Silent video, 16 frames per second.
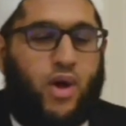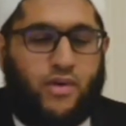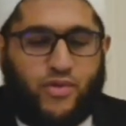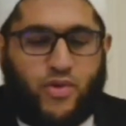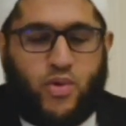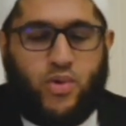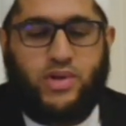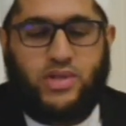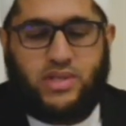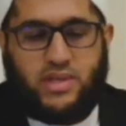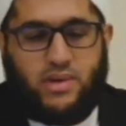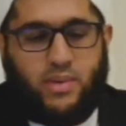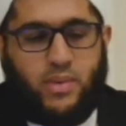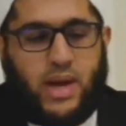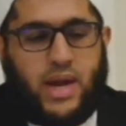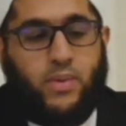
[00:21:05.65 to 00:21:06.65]
Of course,
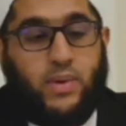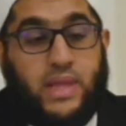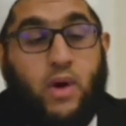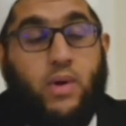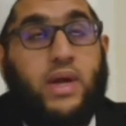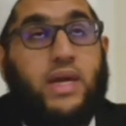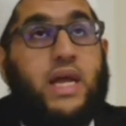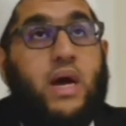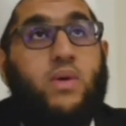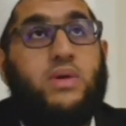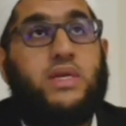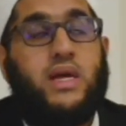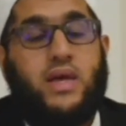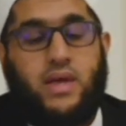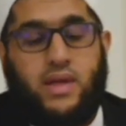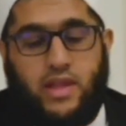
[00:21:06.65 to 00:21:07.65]
and without a
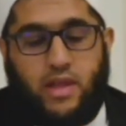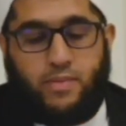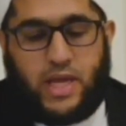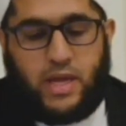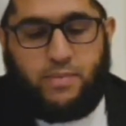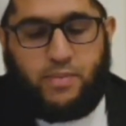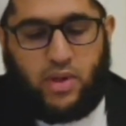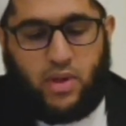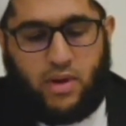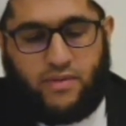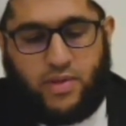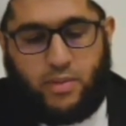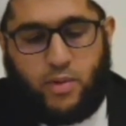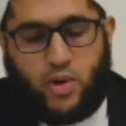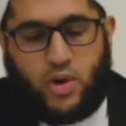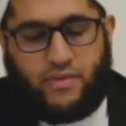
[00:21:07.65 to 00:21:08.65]
doubt, the people of
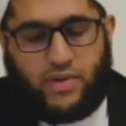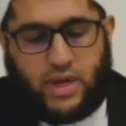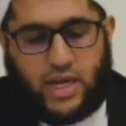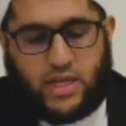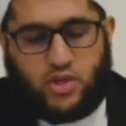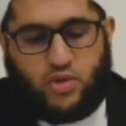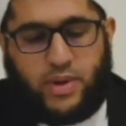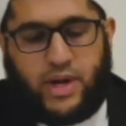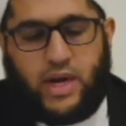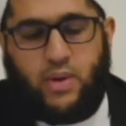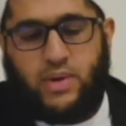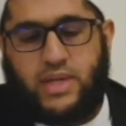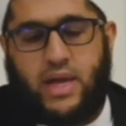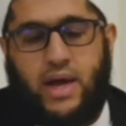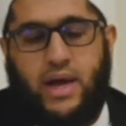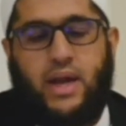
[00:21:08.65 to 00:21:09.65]
the book of Allah subhanahu wa
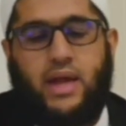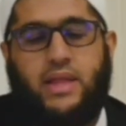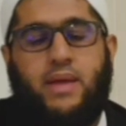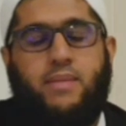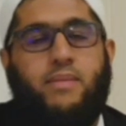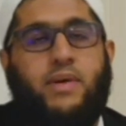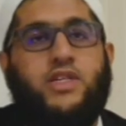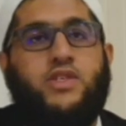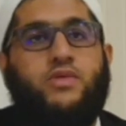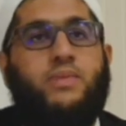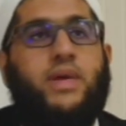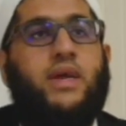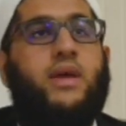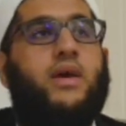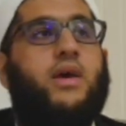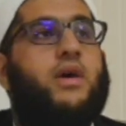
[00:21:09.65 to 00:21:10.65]
ta'ala, they must
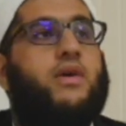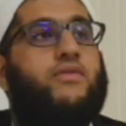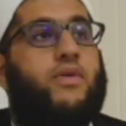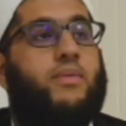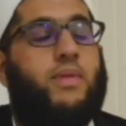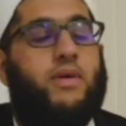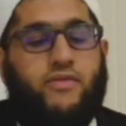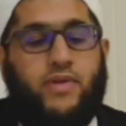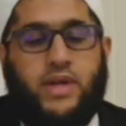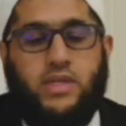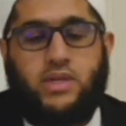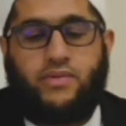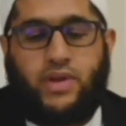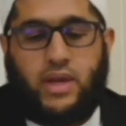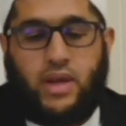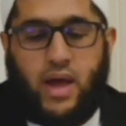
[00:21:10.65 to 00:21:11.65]
be from the friends
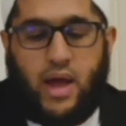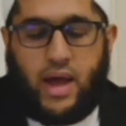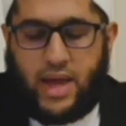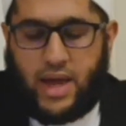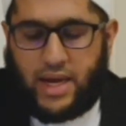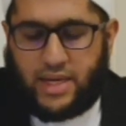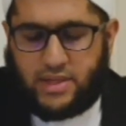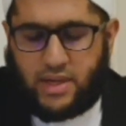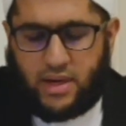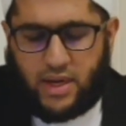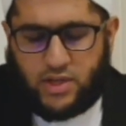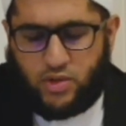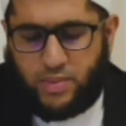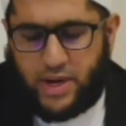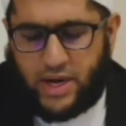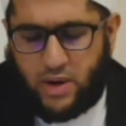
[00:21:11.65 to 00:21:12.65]
of Allah. I ask Allah
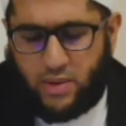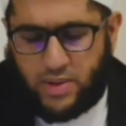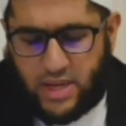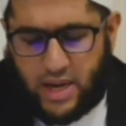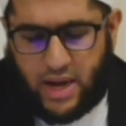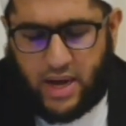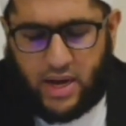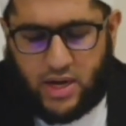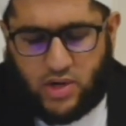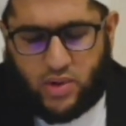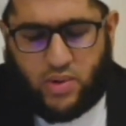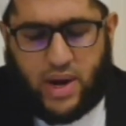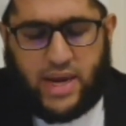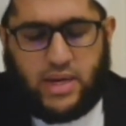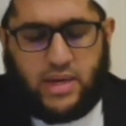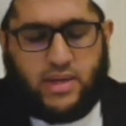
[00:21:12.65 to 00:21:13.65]
subhanahu wa ta'ala to
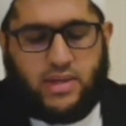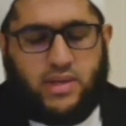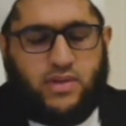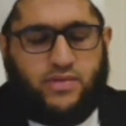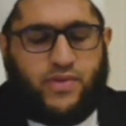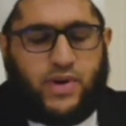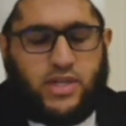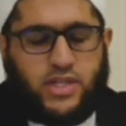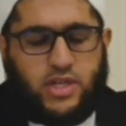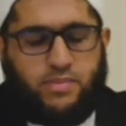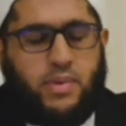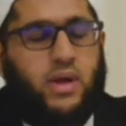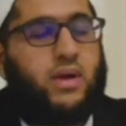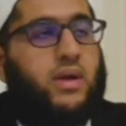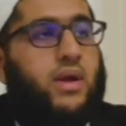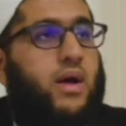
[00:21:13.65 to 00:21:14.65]
grant us His friendship.
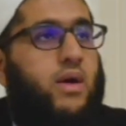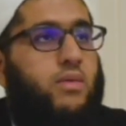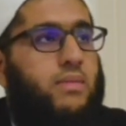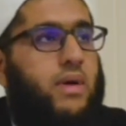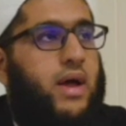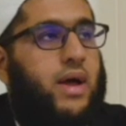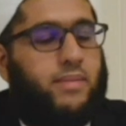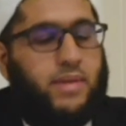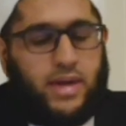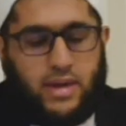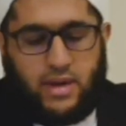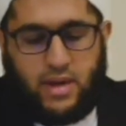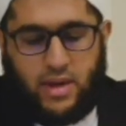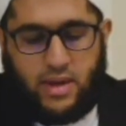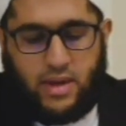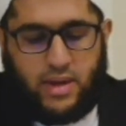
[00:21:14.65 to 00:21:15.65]
Allahumma ameen
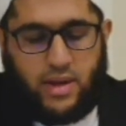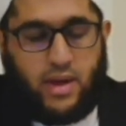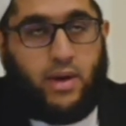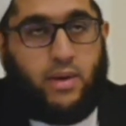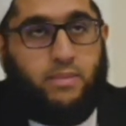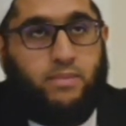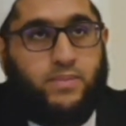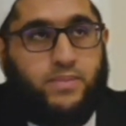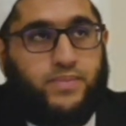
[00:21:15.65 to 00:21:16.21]
ya Rabb.